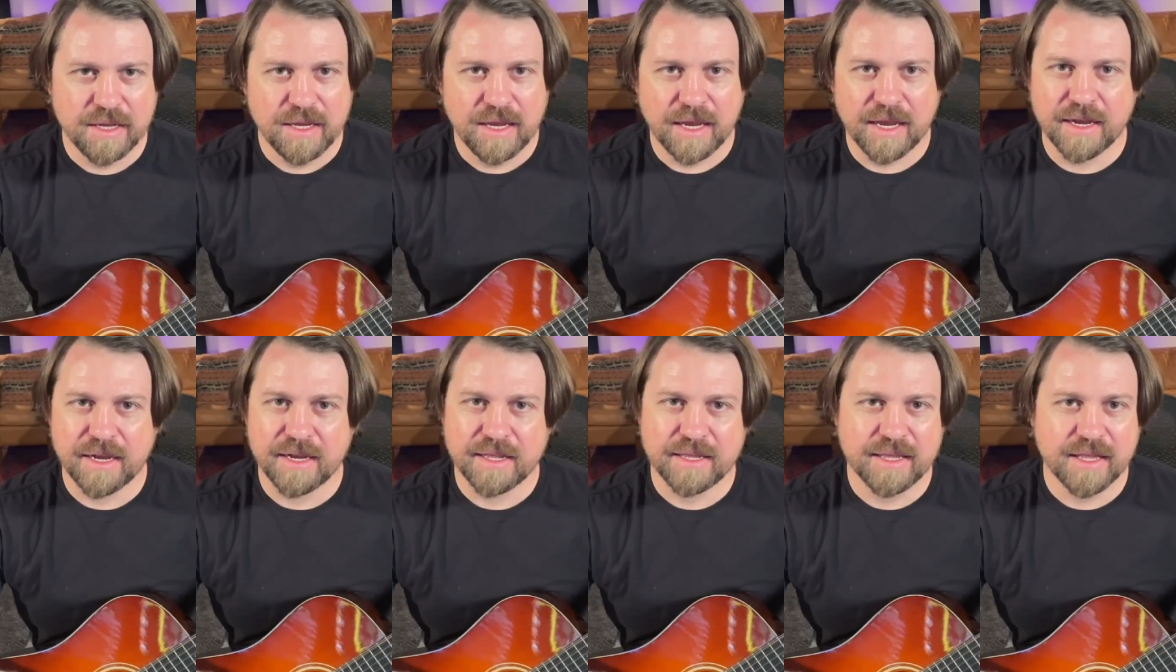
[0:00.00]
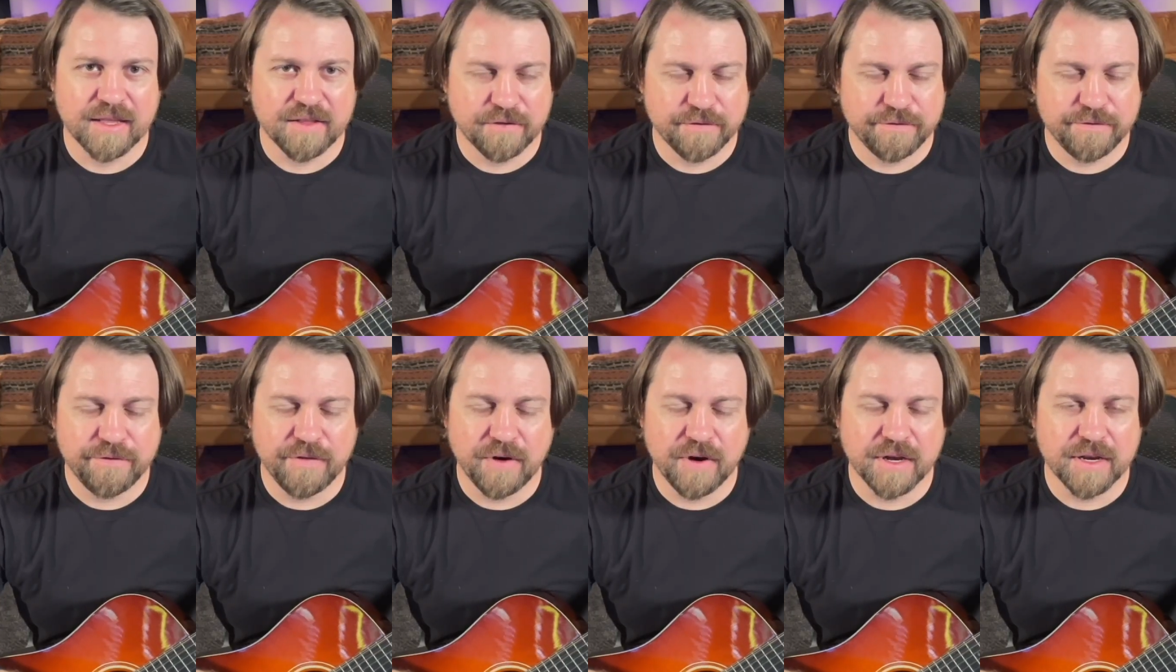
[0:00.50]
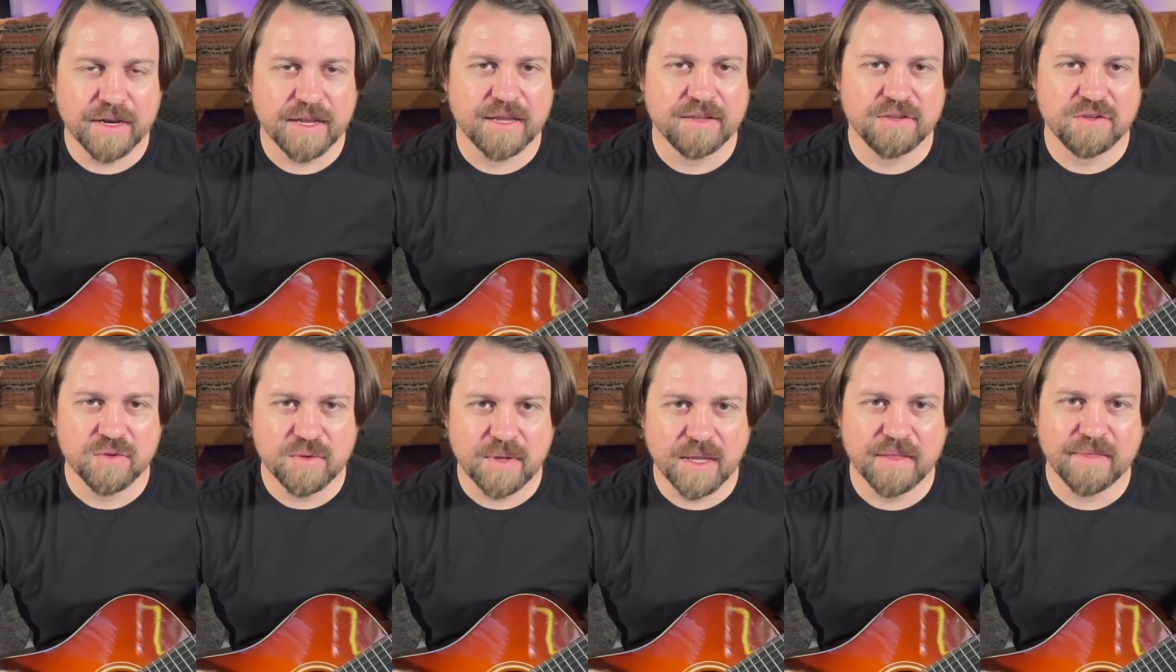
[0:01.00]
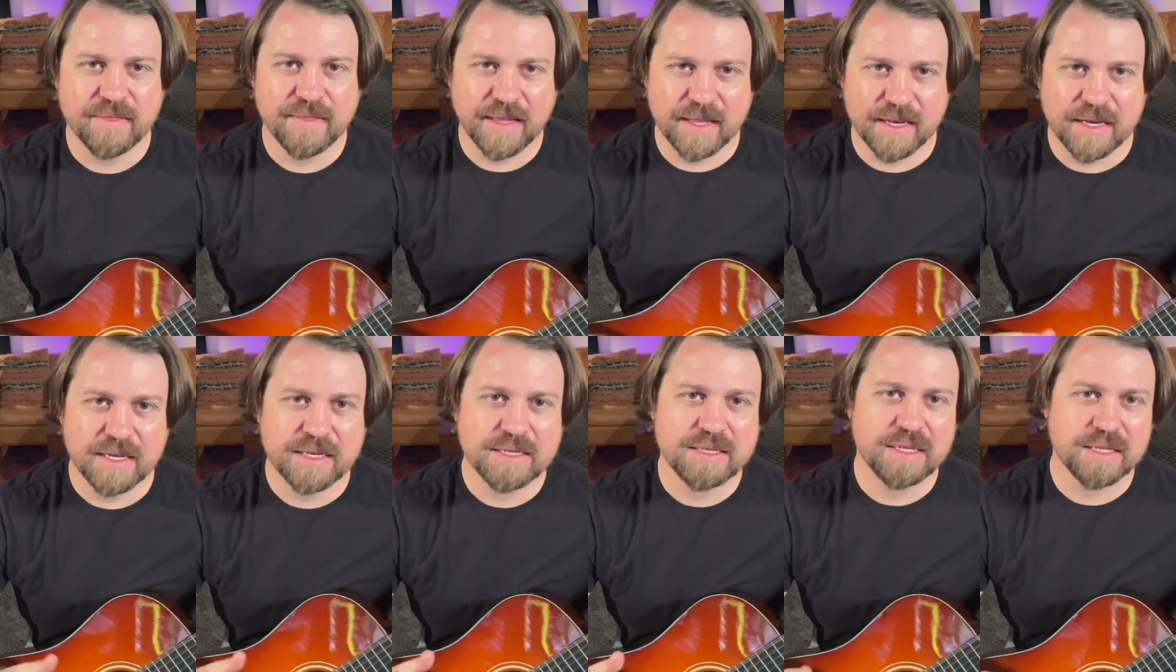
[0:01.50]
And it gets fun as you get in
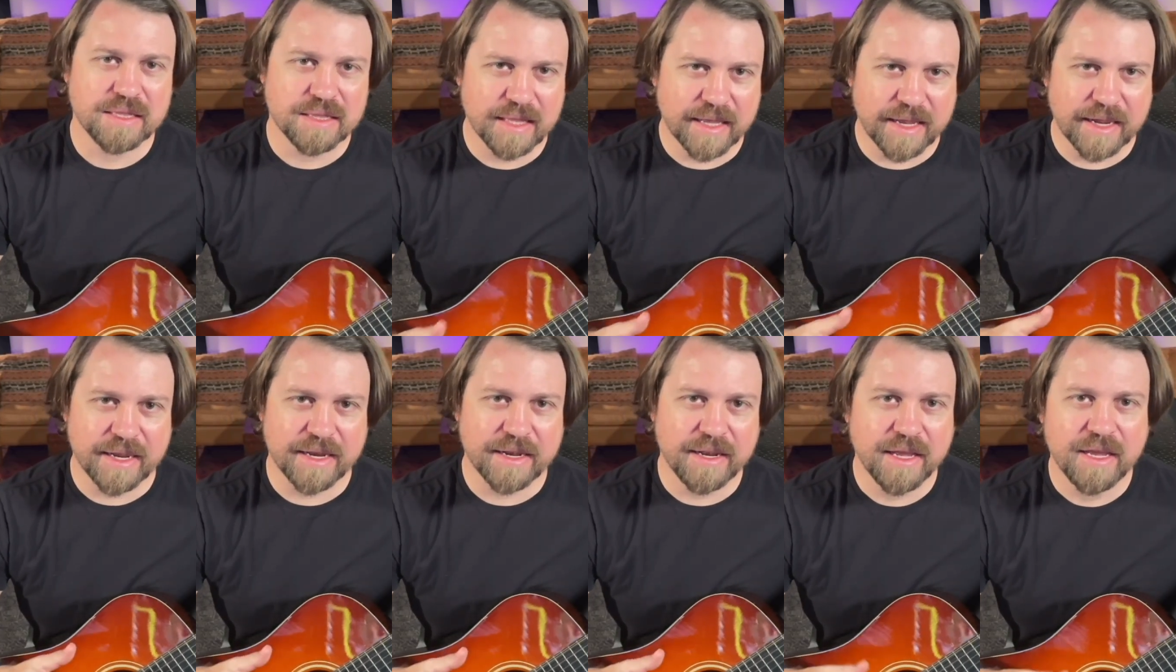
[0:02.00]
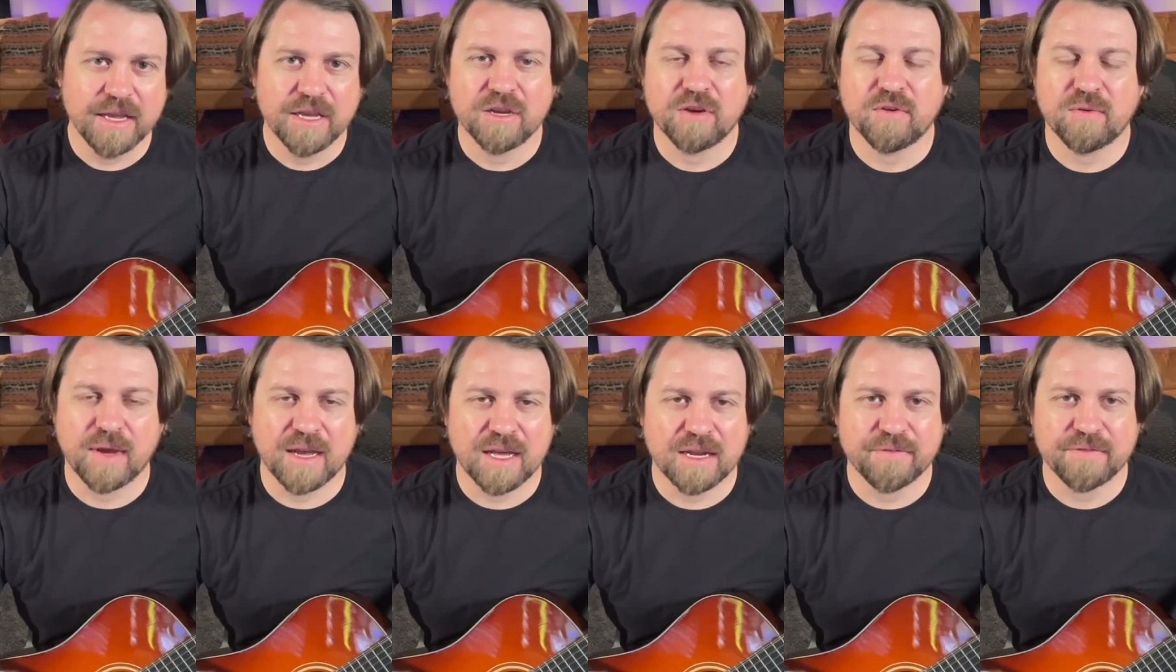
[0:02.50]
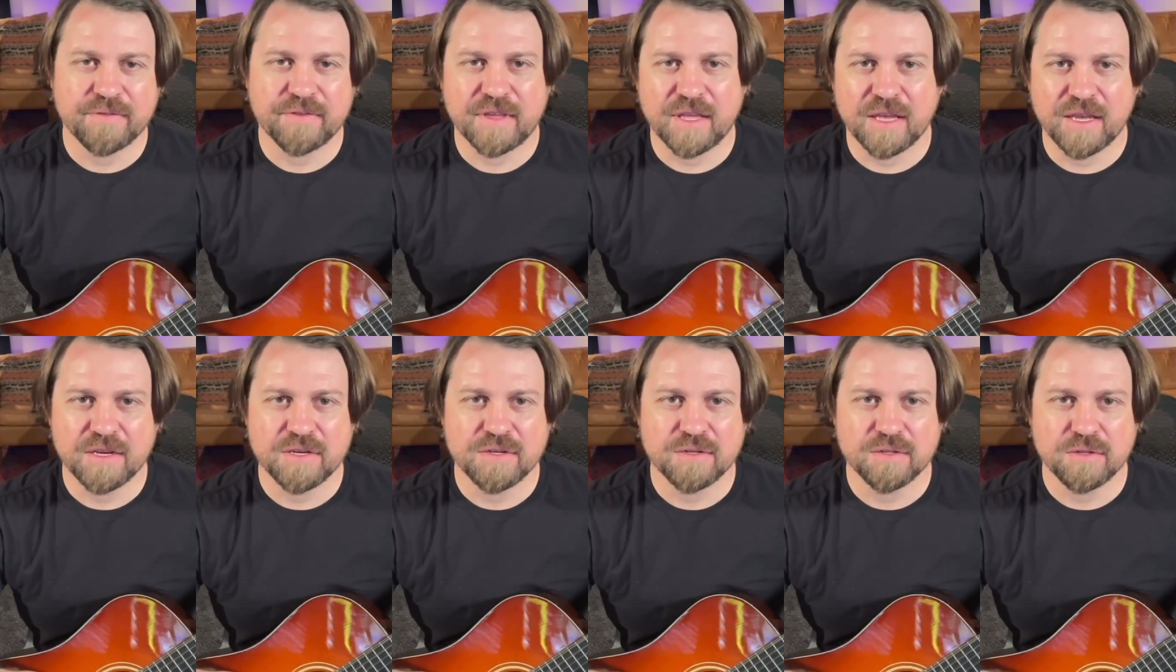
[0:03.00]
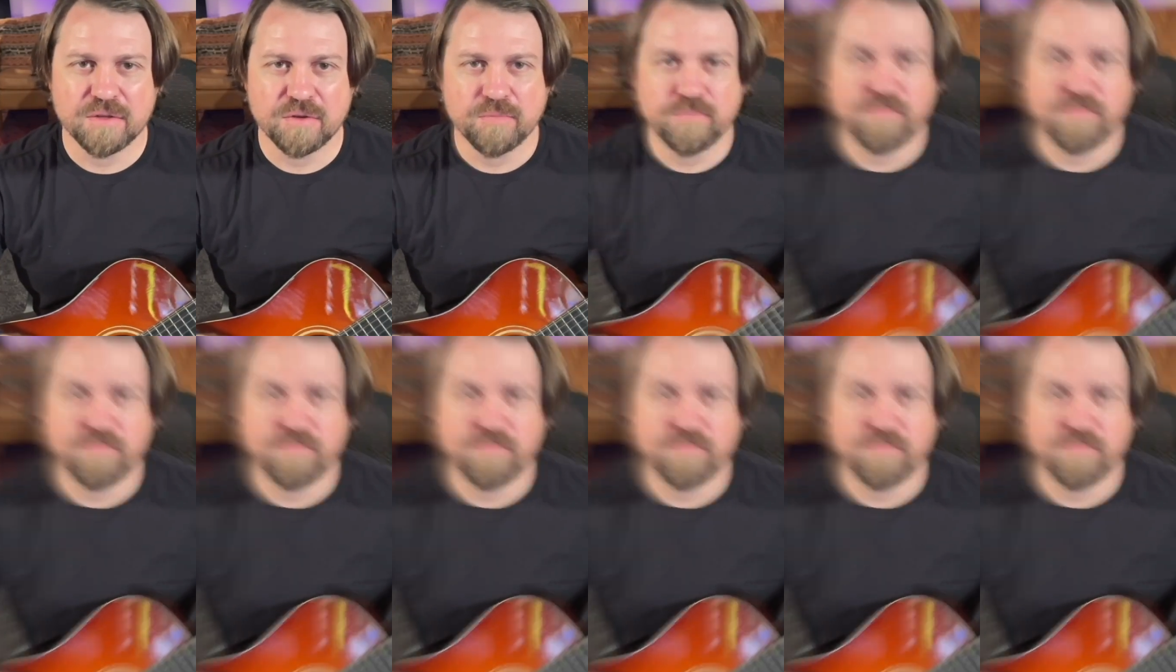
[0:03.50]
that delayed gratification loop.